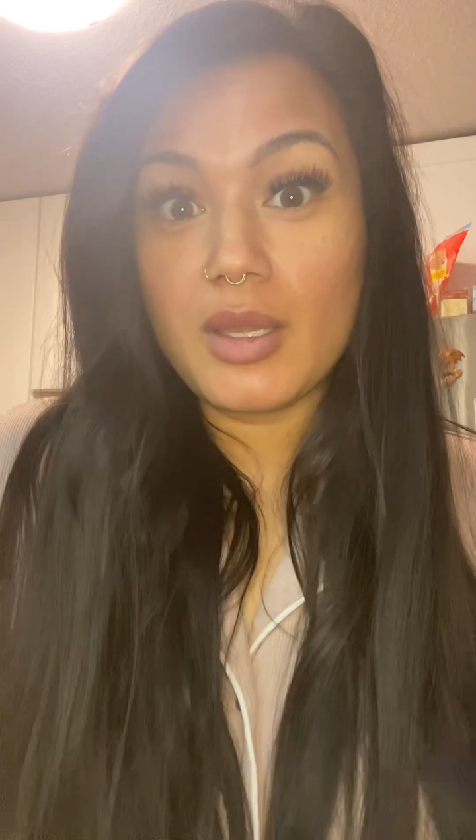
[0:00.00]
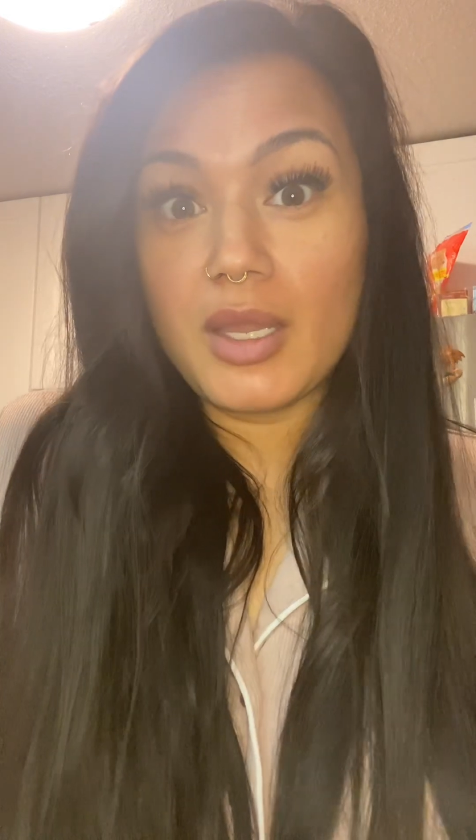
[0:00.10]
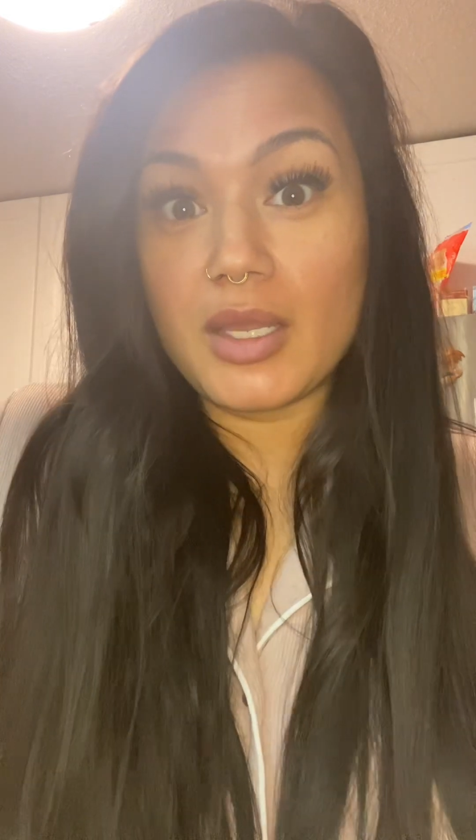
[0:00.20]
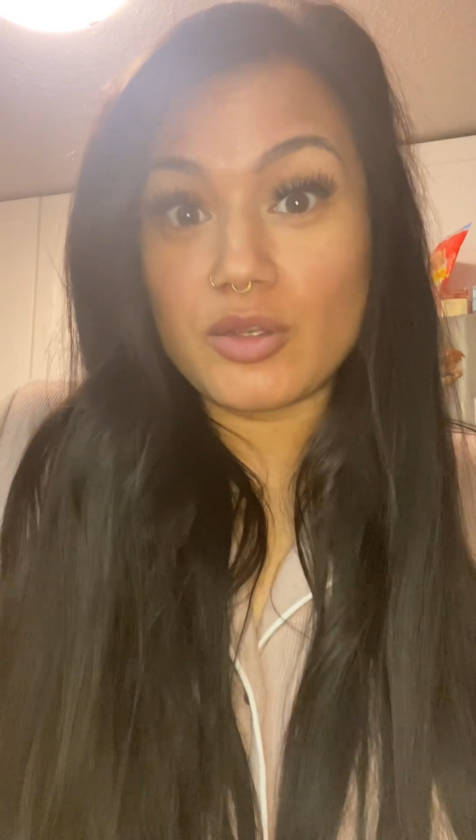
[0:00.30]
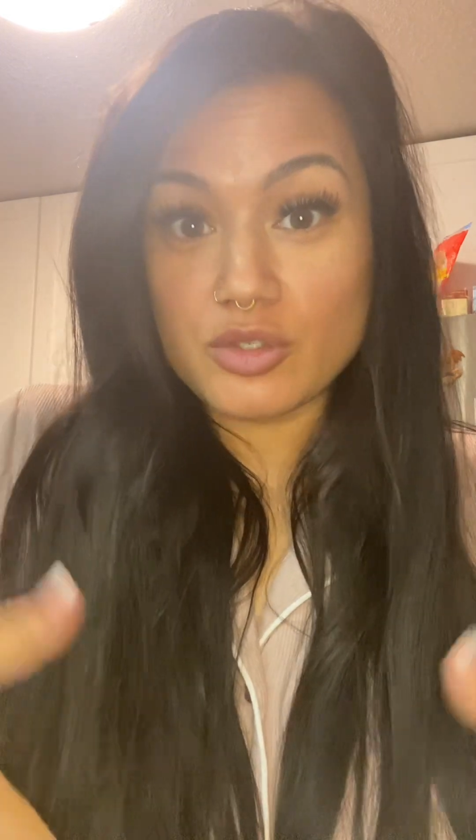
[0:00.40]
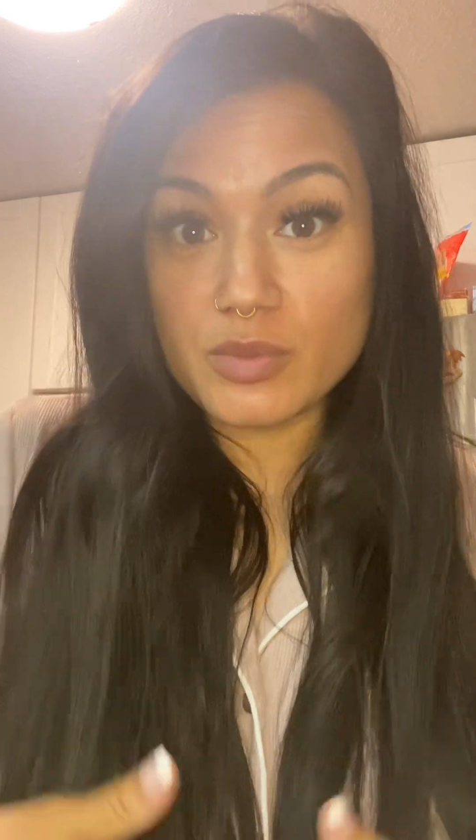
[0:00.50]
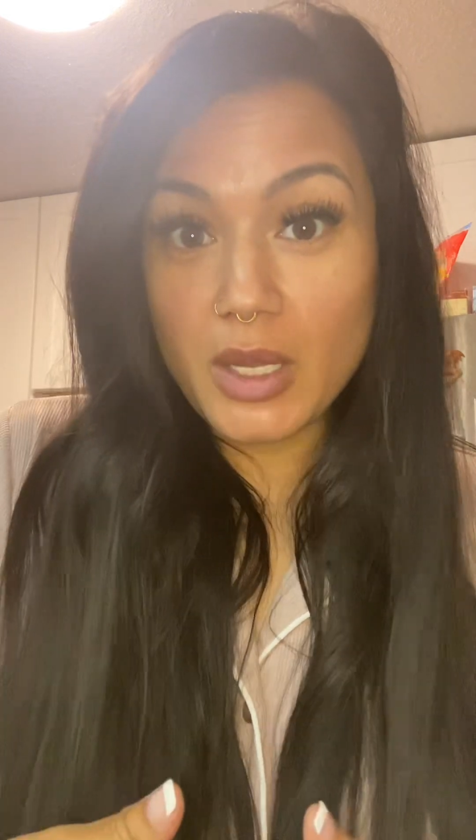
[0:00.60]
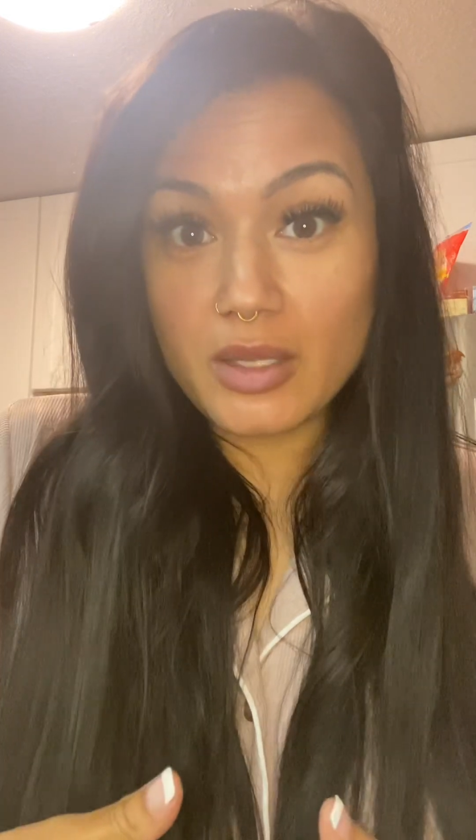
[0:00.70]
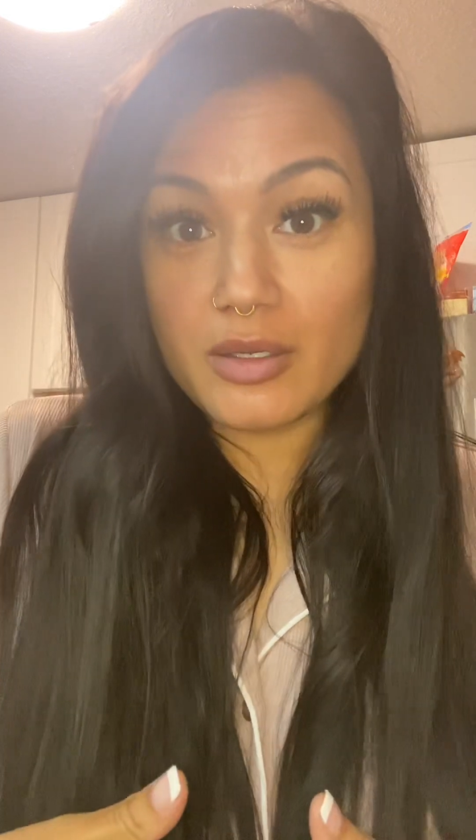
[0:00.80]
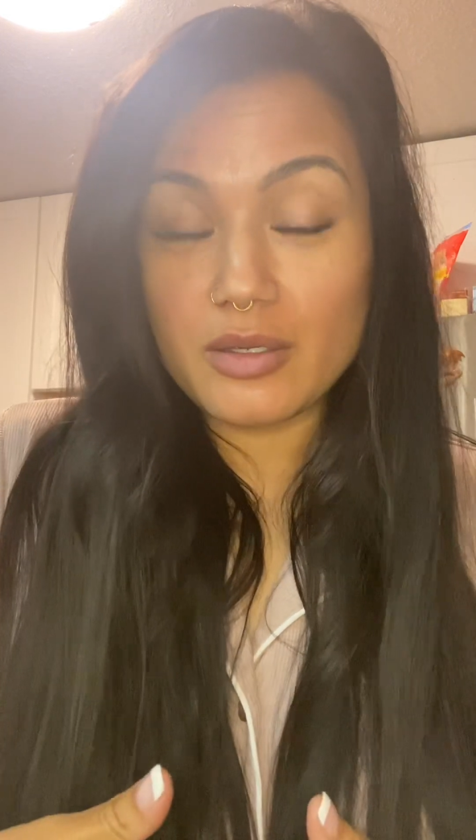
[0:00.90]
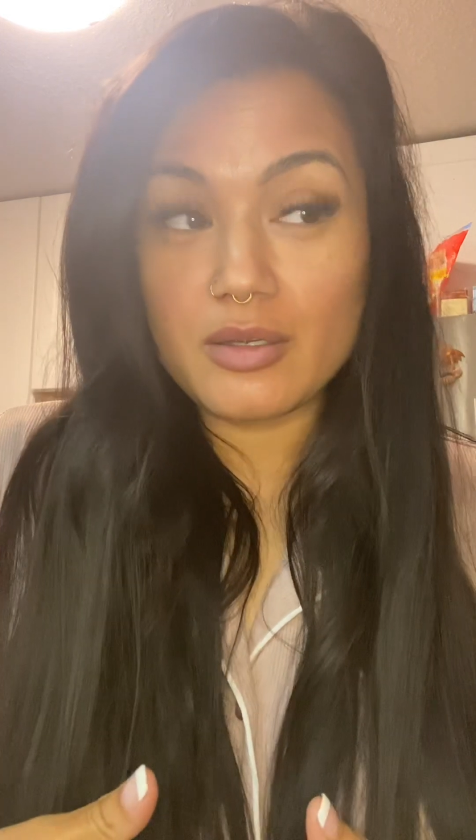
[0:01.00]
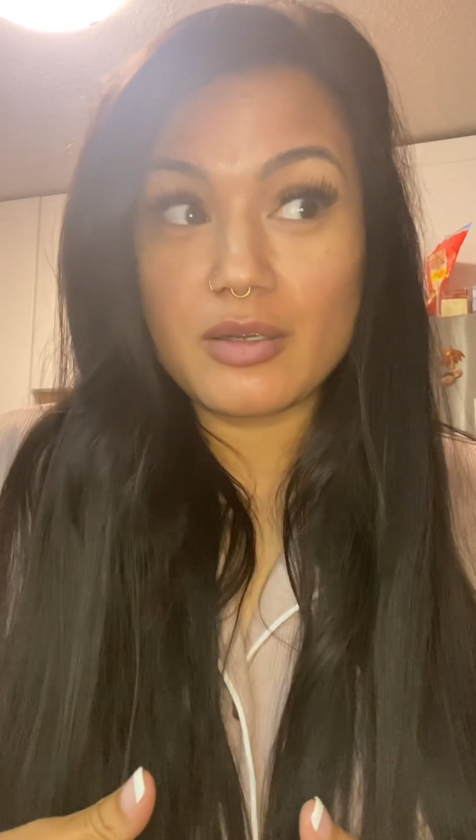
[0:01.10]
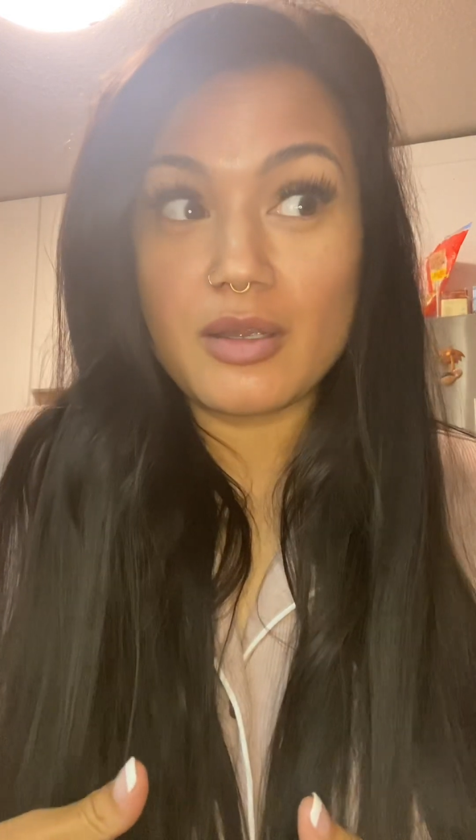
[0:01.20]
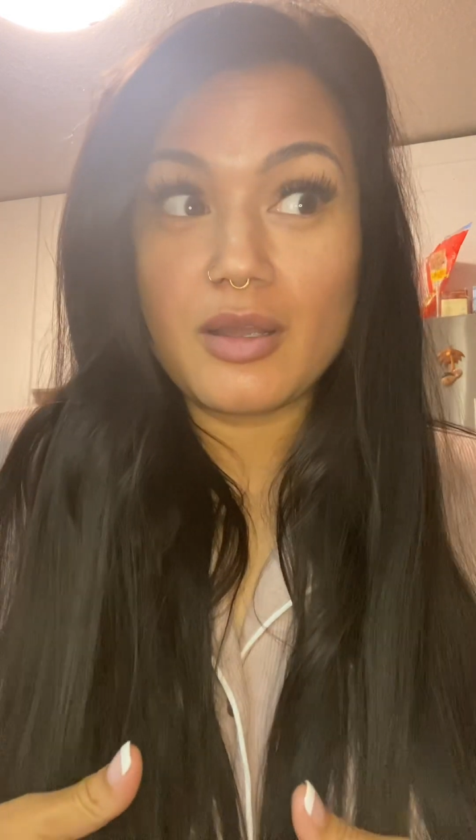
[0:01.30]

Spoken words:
and you're smaller,